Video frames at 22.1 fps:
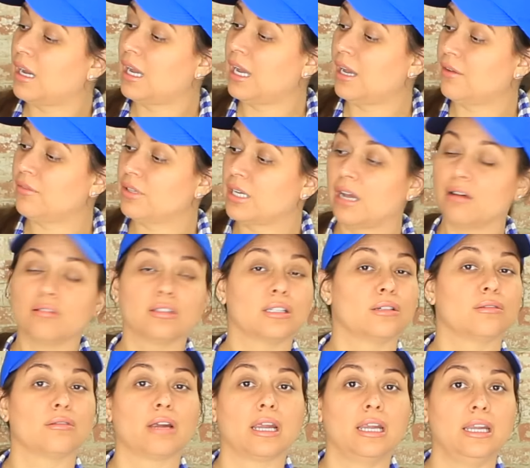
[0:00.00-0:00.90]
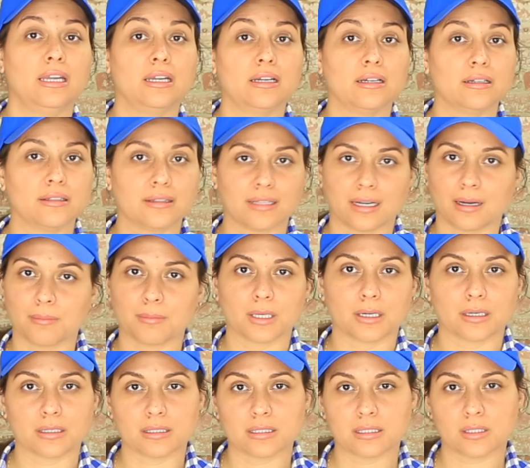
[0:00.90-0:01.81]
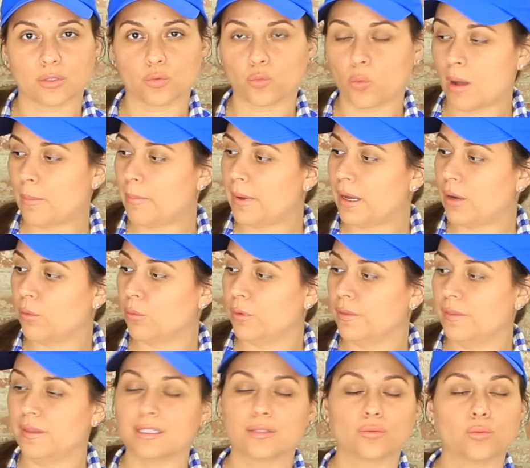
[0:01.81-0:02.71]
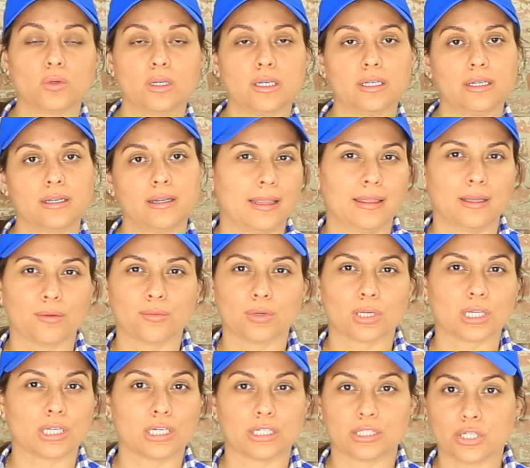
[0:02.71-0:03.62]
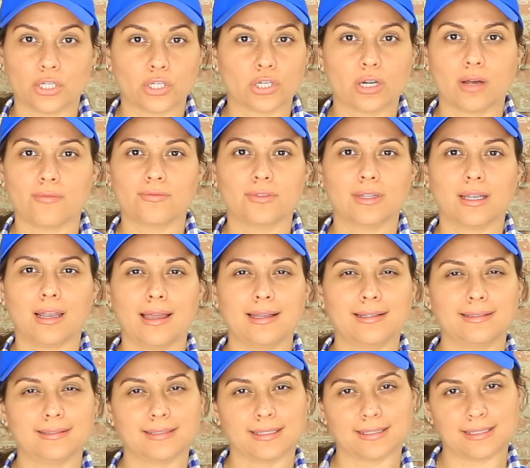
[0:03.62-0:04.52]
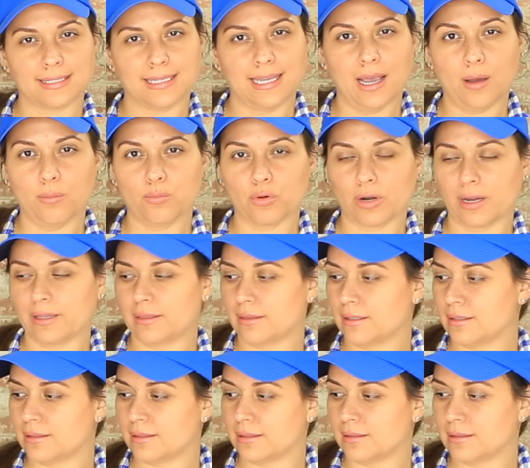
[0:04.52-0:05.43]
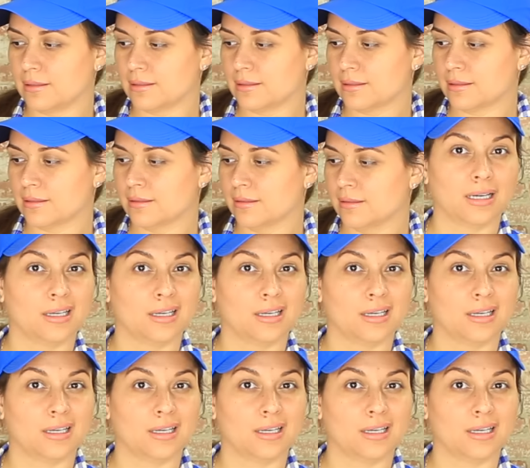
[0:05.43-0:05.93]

I have an outlet right here that I'm gonna swap out with this one. Then we're gonna turn off the lights to see how bright this is.